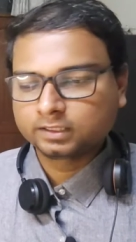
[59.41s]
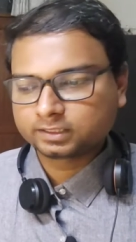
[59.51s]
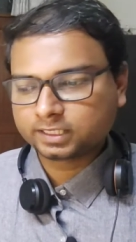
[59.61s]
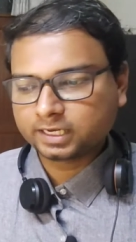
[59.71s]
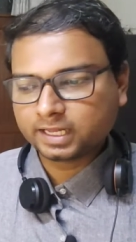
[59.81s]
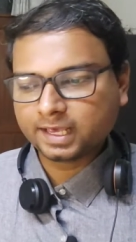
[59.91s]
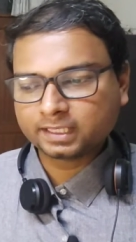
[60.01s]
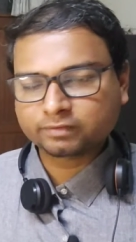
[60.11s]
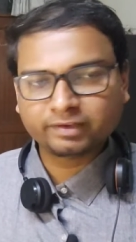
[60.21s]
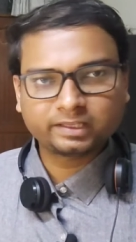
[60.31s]
still
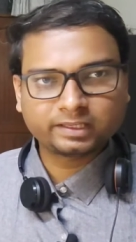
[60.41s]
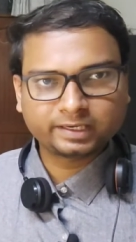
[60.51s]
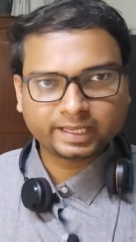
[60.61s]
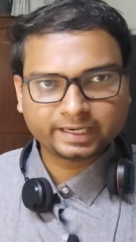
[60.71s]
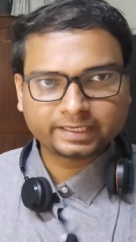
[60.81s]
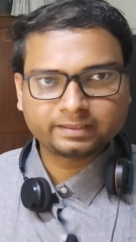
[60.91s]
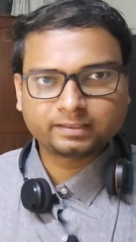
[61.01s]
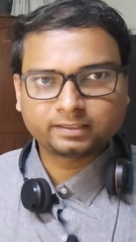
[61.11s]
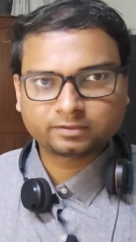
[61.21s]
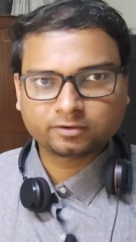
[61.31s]
has faith intact in
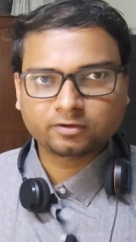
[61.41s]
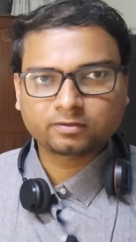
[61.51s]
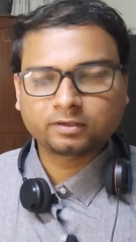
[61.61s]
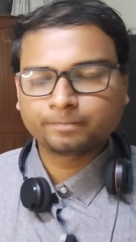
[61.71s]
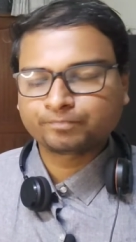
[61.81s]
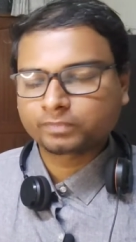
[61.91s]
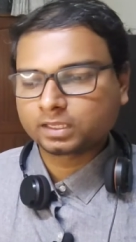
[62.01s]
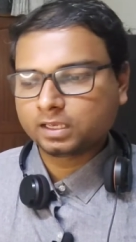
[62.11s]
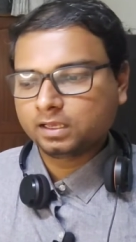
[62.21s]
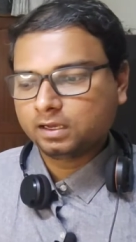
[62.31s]
this stock.
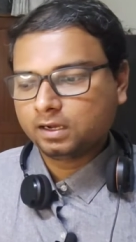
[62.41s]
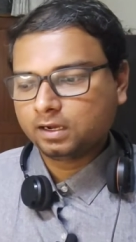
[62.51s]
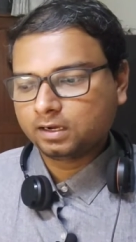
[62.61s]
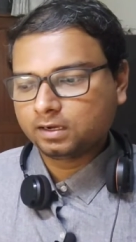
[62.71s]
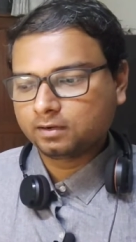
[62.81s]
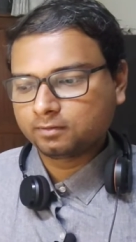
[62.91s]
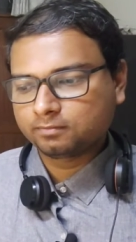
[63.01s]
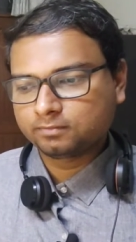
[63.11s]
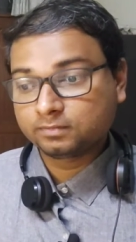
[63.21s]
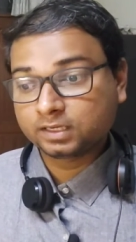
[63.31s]
Uh,
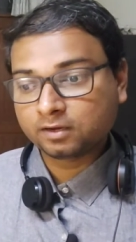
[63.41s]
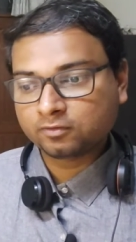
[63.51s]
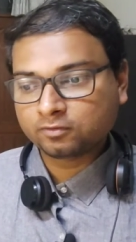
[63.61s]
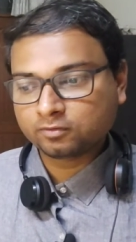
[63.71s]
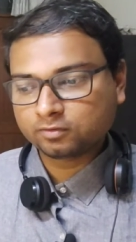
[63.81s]
now